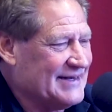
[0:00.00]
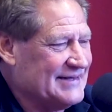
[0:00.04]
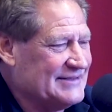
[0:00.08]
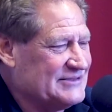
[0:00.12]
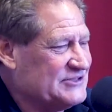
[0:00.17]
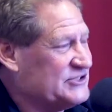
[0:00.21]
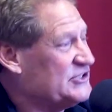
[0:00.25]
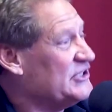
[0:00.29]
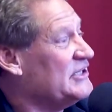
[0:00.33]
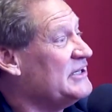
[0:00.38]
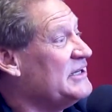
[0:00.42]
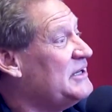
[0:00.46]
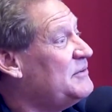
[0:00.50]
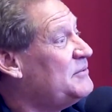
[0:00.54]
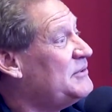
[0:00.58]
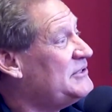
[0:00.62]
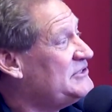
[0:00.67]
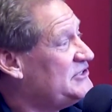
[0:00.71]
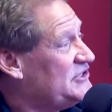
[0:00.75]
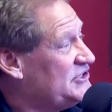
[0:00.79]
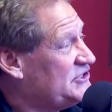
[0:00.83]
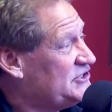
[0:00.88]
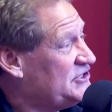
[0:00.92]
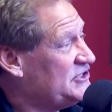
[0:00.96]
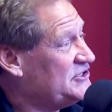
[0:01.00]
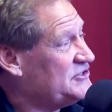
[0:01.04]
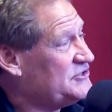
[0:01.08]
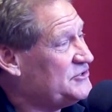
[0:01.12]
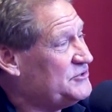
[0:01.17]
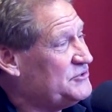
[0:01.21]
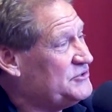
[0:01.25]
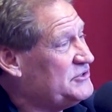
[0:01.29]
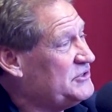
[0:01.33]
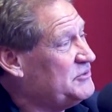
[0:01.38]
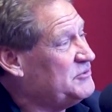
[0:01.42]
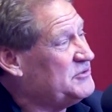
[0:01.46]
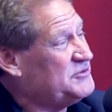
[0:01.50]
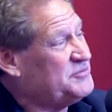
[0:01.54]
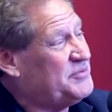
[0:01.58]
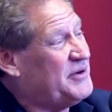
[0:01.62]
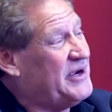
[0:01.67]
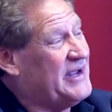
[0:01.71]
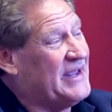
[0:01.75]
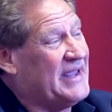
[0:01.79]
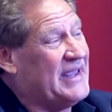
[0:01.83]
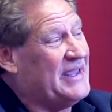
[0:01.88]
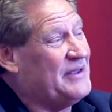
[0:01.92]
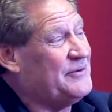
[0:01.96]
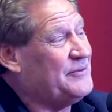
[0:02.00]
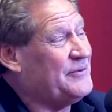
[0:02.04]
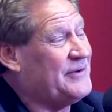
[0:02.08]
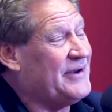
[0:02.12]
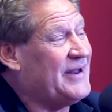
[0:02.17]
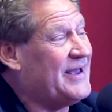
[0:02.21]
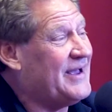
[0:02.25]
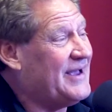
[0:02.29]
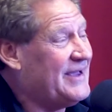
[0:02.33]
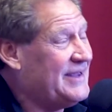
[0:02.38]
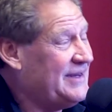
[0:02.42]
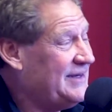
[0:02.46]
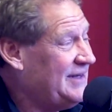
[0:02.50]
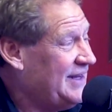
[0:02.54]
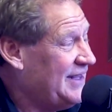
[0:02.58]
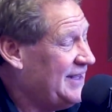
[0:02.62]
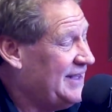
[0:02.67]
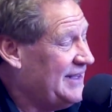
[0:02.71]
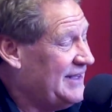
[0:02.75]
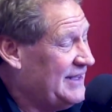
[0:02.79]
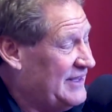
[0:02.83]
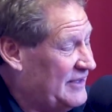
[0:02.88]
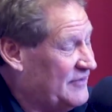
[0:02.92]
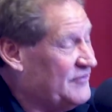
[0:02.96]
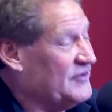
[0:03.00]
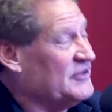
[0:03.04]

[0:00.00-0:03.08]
that. And Cindy was his sister. She was probably eight or 9 mm-hmm.